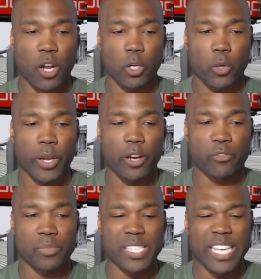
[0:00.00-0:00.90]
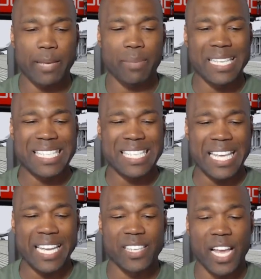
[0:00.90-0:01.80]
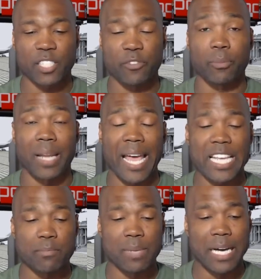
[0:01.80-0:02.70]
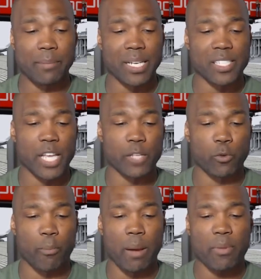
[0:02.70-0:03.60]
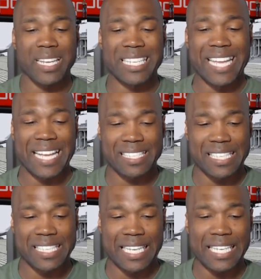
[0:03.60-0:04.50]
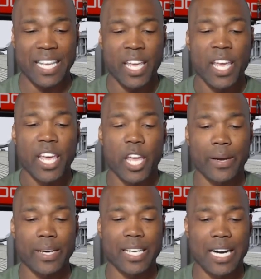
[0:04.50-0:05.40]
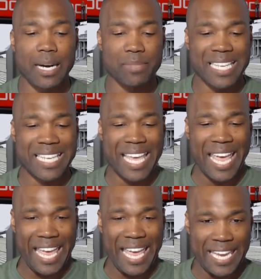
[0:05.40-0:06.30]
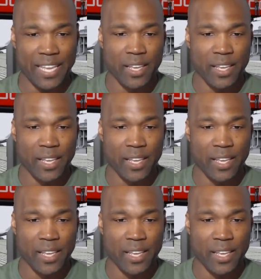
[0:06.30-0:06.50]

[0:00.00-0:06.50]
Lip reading: article here is from CNBC, and it's actually from last month, but it says, remember the debt ceiling? Here it comes again.